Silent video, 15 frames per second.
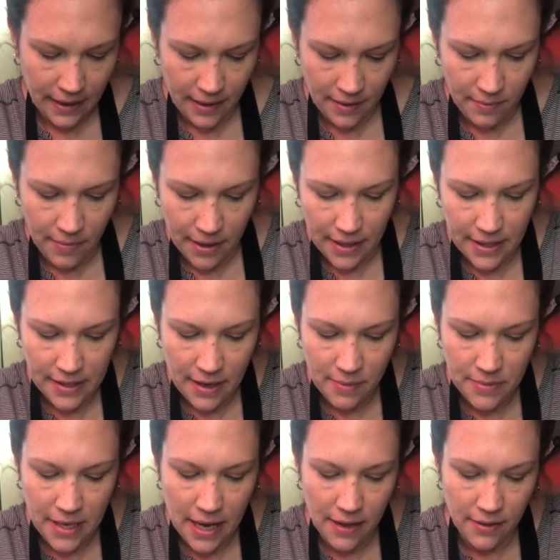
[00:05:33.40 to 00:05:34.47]
But this comes
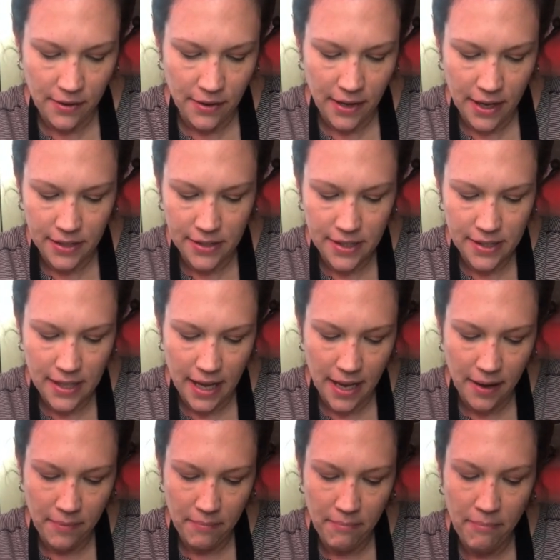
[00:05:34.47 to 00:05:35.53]
out looking just like
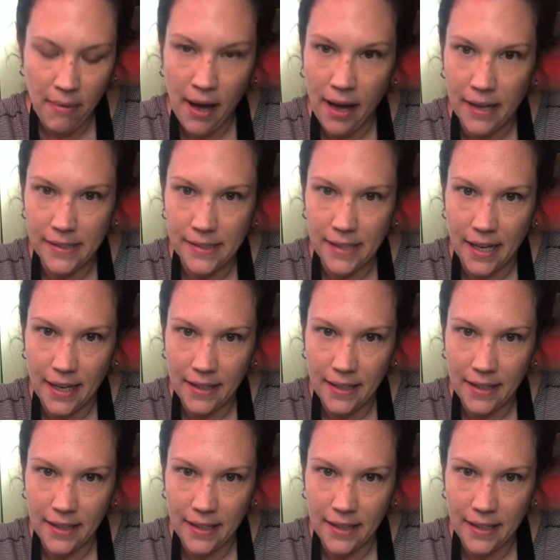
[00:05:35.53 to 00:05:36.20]
pasta.